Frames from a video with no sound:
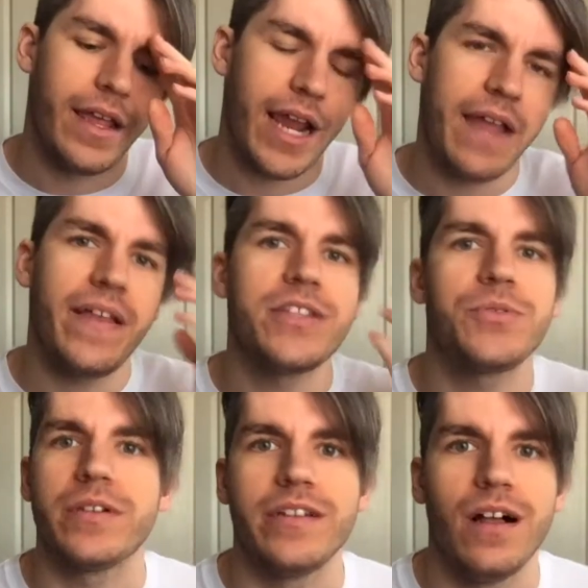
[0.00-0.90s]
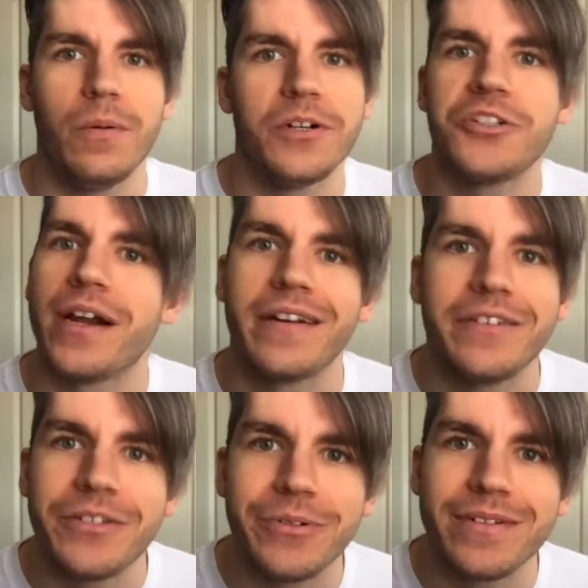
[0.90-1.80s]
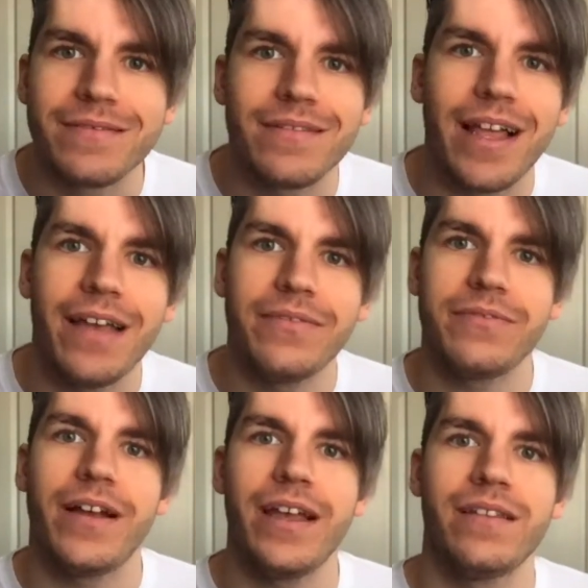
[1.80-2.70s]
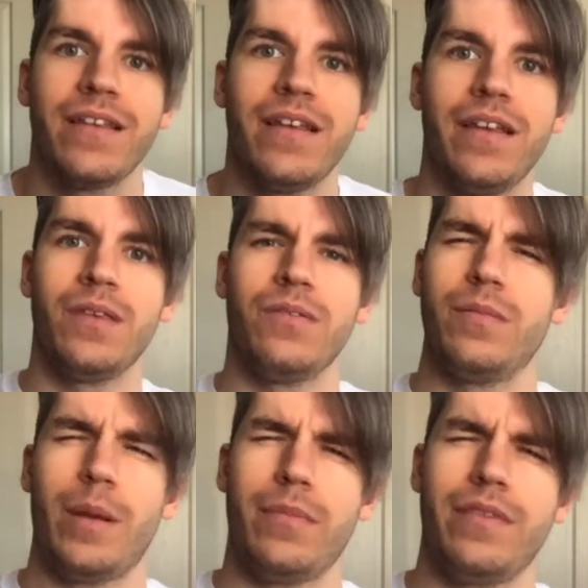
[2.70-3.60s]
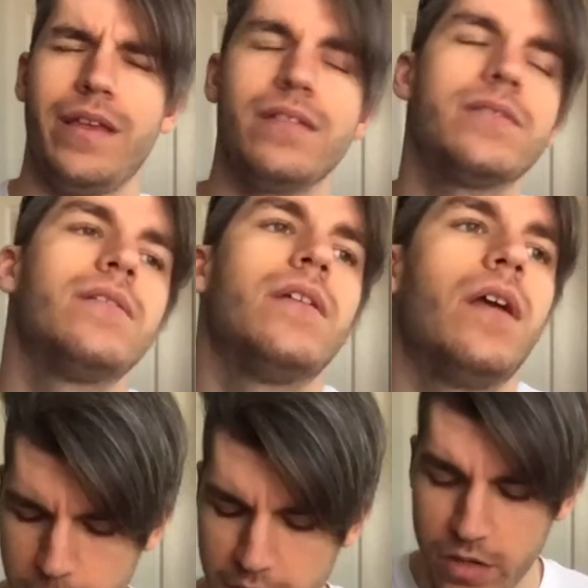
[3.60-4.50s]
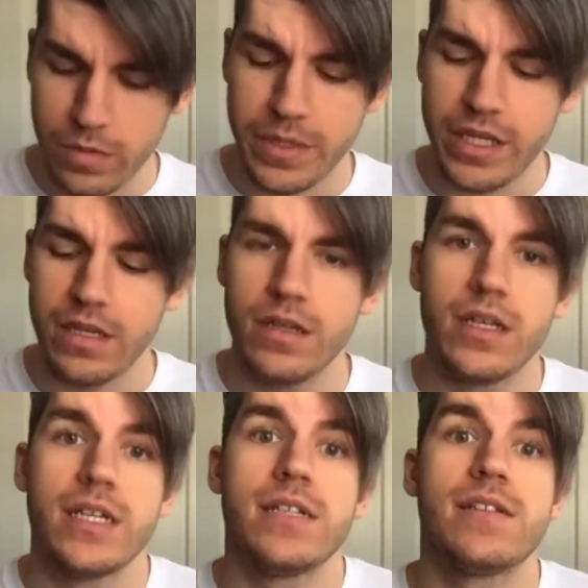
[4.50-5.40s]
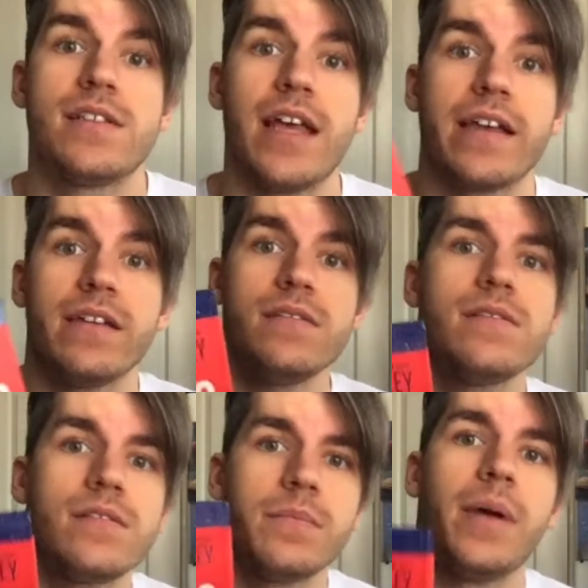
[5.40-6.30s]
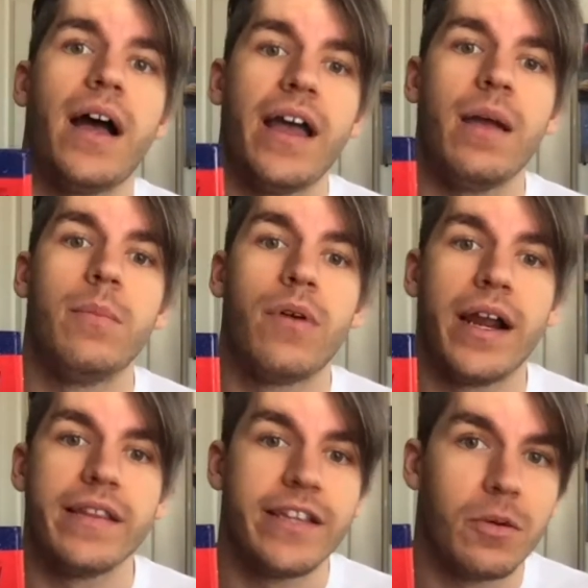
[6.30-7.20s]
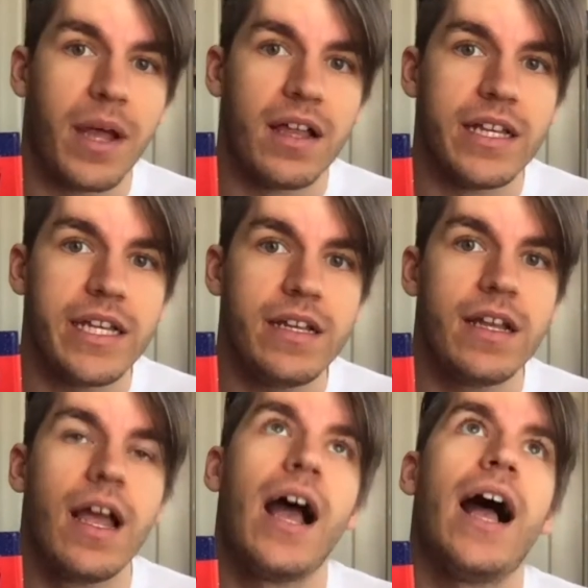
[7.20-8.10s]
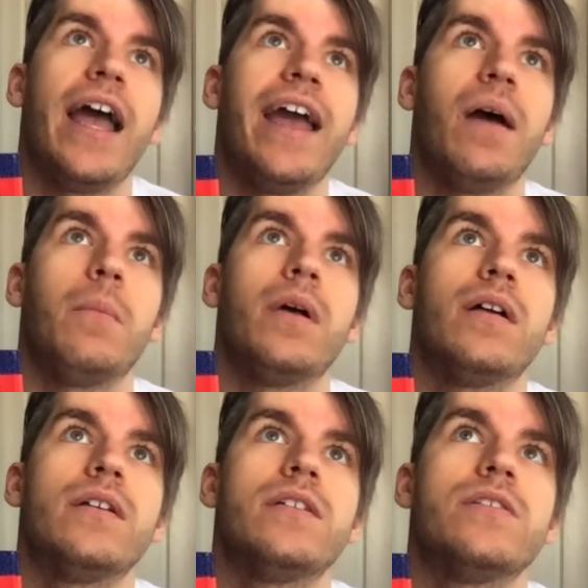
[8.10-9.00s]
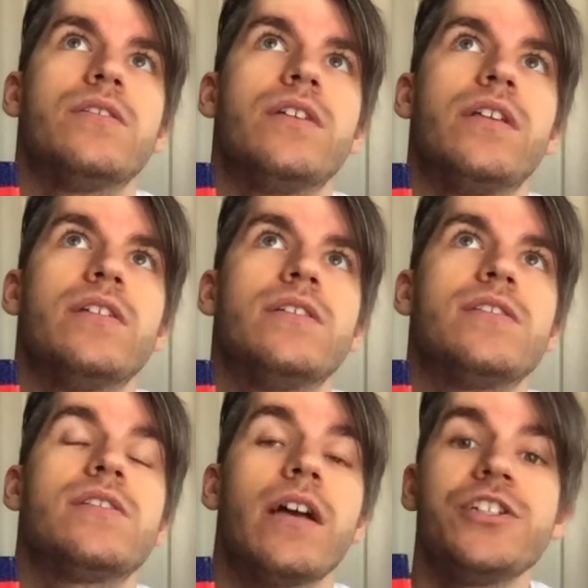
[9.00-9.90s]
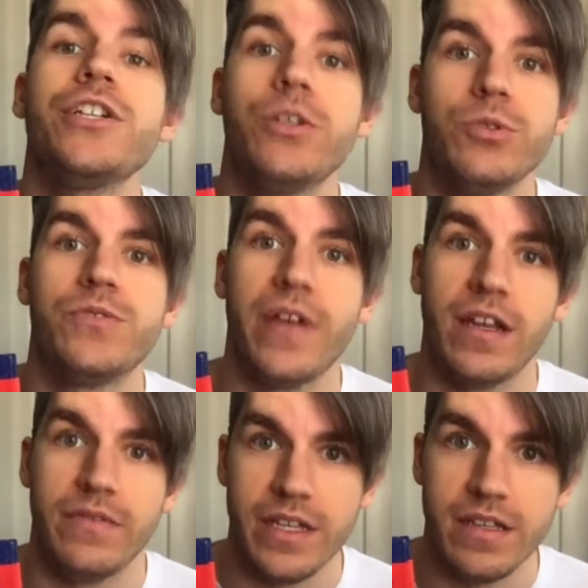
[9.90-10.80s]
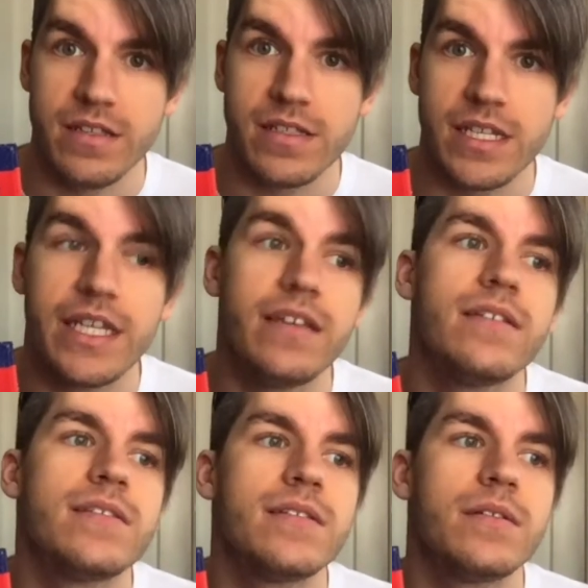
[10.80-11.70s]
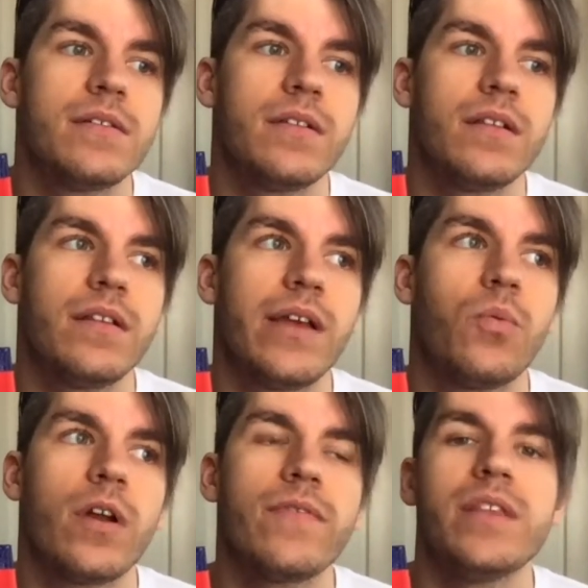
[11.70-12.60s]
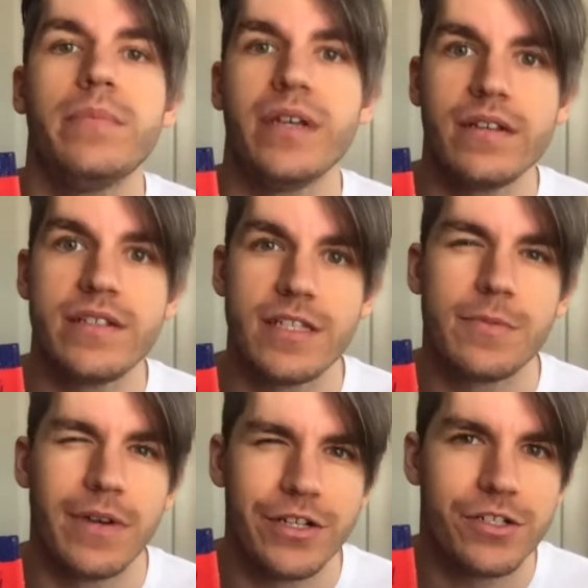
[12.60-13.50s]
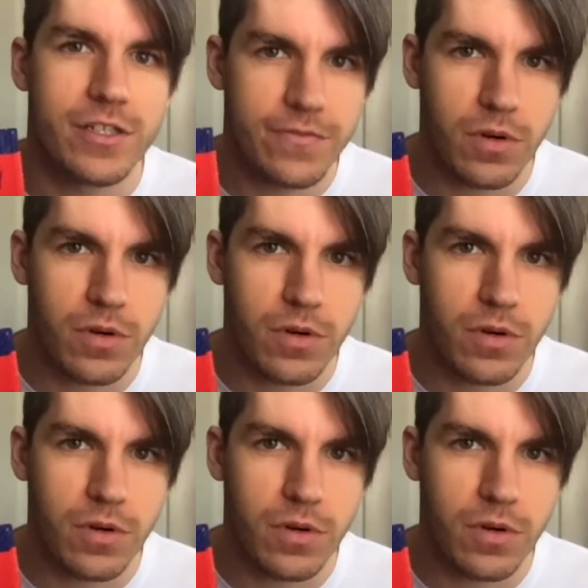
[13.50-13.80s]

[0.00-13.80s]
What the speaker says: And that's really all we're trying to do in life, right? Remember things. But it would be Seconds by Brian Lee O'Malley. I am such a huge fan of his. He is like one of the biggest inspirations for